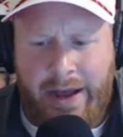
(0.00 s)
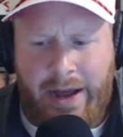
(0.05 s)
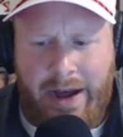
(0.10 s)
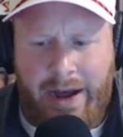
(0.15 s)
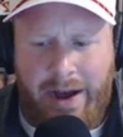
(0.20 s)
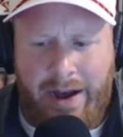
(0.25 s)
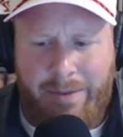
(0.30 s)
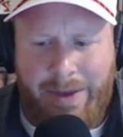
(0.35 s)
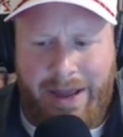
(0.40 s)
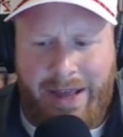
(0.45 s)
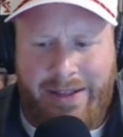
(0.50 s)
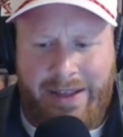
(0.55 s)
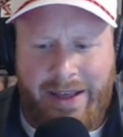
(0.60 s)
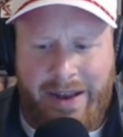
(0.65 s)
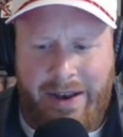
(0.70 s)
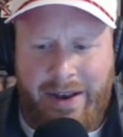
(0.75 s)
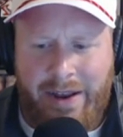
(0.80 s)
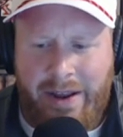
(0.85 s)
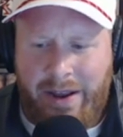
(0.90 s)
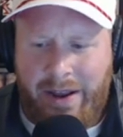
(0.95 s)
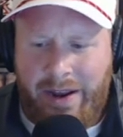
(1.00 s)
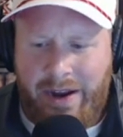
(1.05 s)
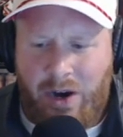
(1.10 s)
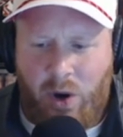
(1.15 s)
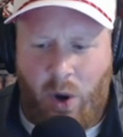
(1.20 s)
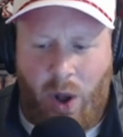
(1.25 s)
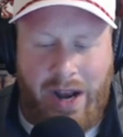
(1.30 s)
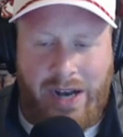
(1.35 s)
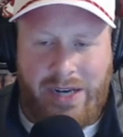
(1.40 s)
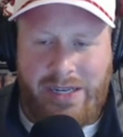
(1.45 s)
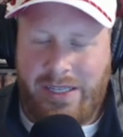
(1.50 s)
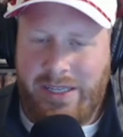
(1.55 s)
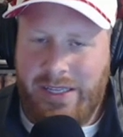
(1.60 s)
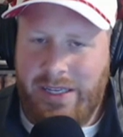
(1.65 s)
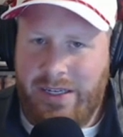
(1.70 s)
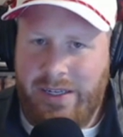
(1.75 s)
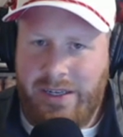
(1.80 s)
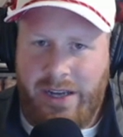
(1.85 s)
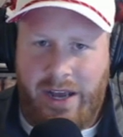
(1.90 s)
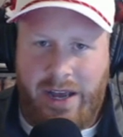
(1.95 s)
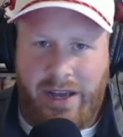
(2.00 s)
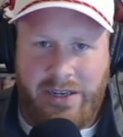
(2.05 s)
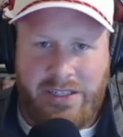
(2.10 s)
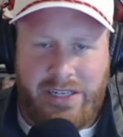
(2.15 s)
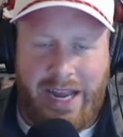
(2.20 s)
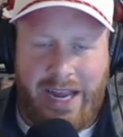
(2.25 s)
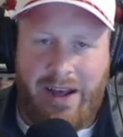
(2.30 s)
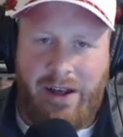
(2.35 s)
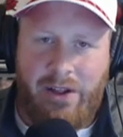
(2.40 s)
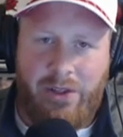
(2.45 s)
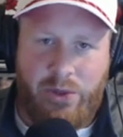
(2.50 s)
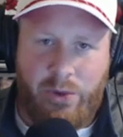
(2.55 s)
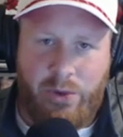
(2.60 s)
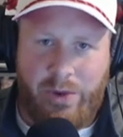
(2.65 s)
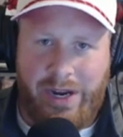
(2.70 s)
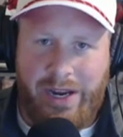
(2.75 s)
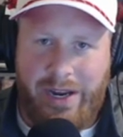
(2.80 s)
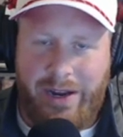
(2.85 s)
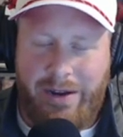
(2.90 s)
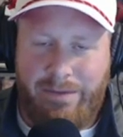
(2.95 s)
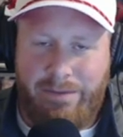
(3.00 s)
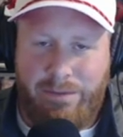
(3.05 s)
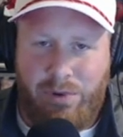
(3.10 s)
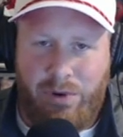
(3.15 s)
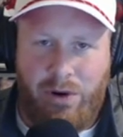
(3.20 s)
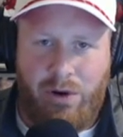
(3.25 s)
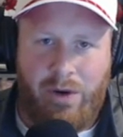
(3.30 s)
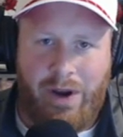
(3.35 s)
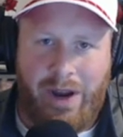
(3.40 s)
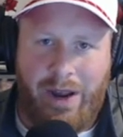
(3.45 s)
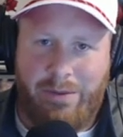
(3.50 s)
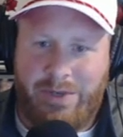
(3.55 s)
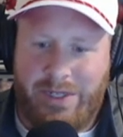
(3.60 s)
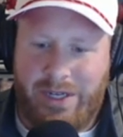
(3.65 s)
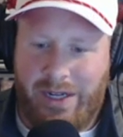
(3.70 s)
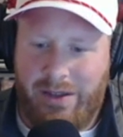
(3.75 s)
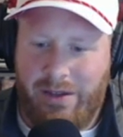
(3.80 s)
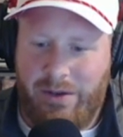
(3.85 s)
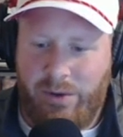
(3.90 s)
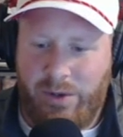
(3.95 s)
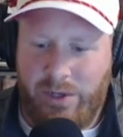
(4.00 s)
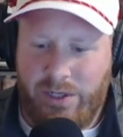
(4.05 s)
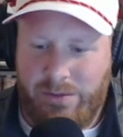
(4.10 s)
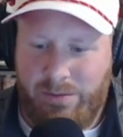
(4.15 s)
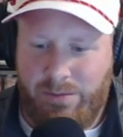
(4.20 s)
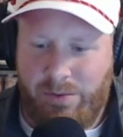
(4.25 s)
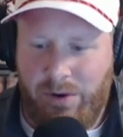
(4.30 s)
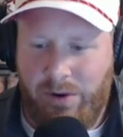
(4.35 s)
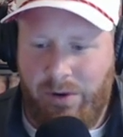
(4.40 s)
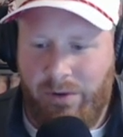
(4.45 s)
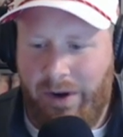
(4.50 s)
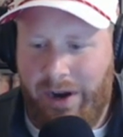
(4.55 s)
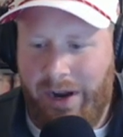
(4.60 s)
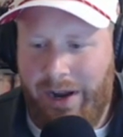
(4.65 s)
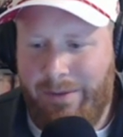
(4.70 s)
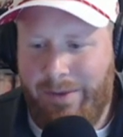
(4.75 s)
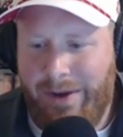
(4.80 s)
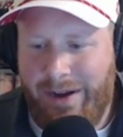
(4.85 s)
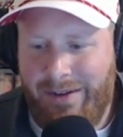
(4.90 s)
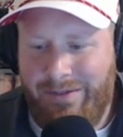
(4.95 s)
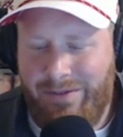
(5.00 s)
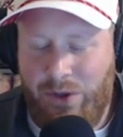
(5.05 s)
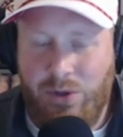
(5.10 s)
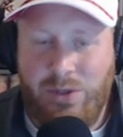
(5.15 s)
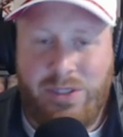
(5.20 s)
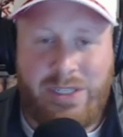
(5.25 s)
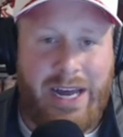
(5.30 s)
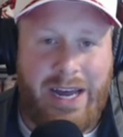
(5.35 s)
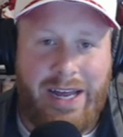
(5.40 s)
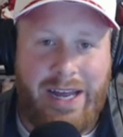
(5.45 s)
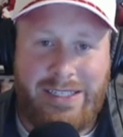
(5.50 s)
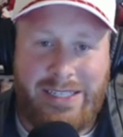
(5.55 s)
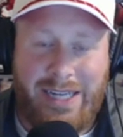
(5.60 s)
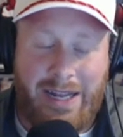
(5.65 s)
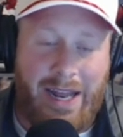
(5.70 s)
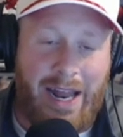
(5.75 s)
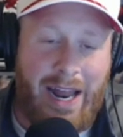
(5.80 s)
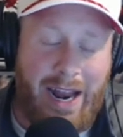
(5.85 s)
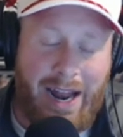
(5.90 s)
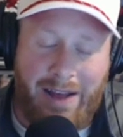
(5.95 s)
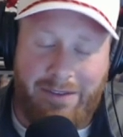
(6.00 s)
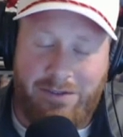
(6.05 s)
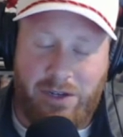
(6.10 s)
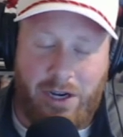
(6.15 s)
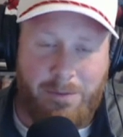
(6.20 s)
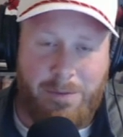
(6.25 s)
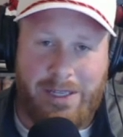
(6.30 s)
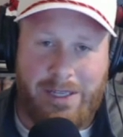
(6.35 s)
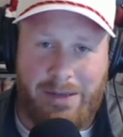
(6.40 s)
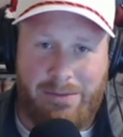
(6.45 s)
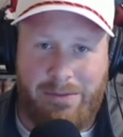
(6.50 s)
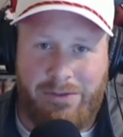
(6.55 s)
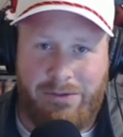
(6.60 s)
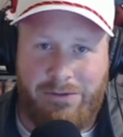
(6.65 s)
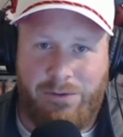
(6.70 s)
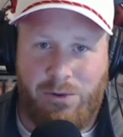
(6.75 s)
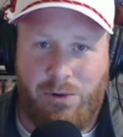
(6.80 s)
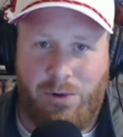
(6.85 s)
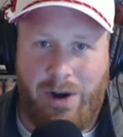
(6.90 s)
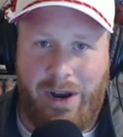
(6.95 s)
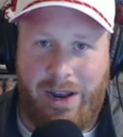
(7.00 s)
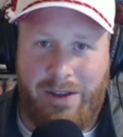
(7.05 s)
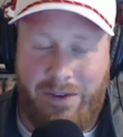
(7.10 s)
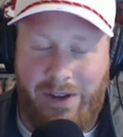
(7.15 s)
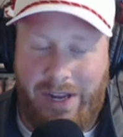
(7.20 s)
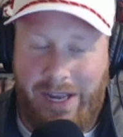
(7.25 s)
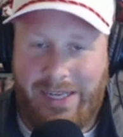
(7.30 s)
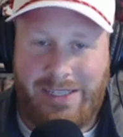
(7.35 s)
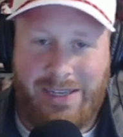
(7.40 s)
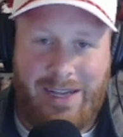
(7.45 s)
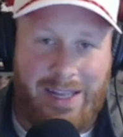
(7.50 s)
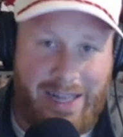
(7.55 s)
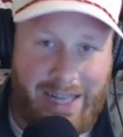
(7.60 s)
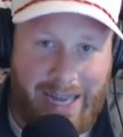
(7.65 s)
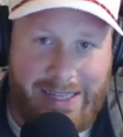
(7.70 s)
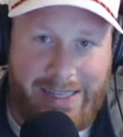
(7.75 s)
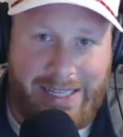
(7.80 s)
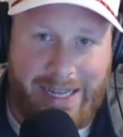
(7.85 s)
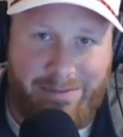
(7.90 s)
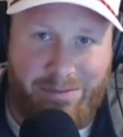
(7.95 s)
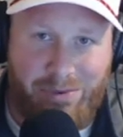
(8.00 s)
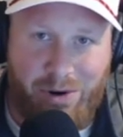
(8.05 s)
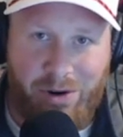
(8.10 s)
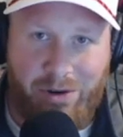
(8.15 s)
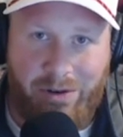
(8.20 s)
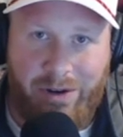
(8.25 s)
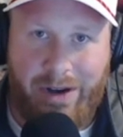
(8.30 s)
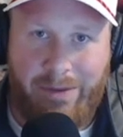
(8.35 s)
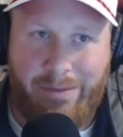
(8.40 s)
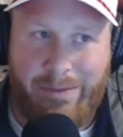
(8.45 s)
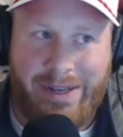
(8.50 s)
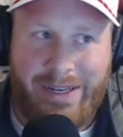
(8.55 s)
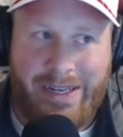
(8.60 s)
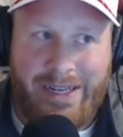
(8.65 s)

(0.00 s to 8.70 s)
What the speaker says: And then credit to the JL3 program, John Lucas program. Those guys, and I've talked about them before. If you can't tell, I like that program.